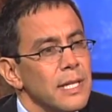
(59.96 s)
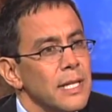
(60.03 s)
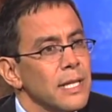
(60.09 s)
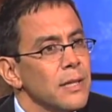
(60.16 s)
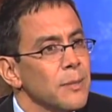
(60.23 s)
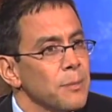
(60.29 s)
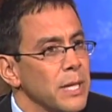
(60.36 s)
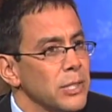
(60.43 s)

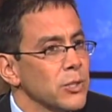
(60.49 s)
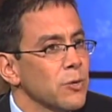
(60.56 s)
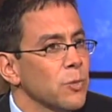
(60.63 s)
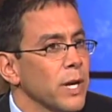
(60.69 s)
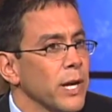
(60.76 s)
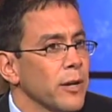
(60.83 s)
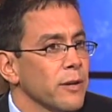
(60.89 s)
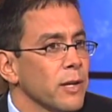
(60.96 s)
In the metro
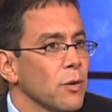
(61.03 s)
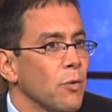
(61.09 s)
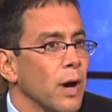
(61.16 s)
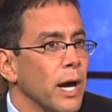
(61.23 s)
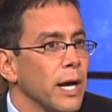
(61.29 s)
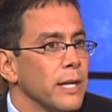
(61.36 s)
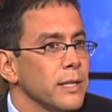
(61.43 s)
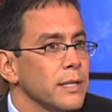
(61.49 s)
area
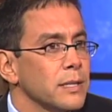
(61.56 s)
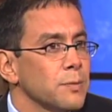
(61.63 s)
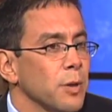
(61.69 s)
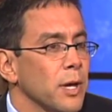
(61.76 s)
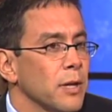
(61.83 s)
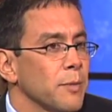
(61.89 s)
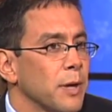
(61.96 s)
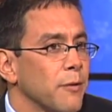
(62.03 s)
wide, it's
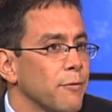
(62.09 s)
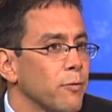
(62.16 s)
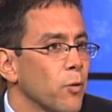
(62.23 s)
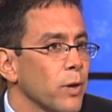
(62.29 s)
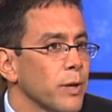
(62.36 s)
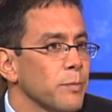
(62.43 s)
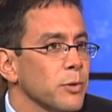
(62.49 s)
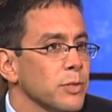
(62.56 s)
probably about
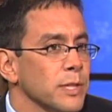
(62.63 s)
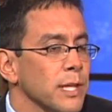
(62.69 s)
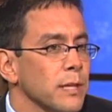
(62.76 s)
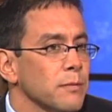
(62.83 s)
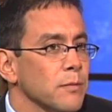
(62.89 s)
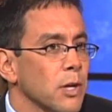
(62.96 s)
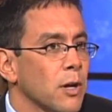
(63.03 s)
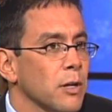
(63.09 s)

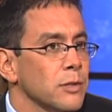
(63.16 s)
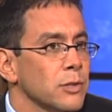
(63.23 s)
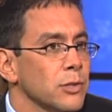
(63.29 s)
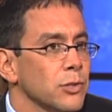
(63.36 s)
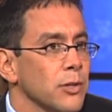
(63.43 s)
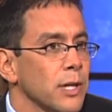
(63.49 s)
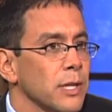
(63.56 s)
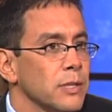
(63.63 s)
40% cars
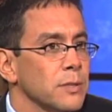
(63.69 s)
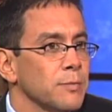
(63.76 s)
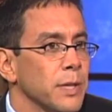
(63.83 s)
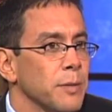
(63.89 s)
and trucks,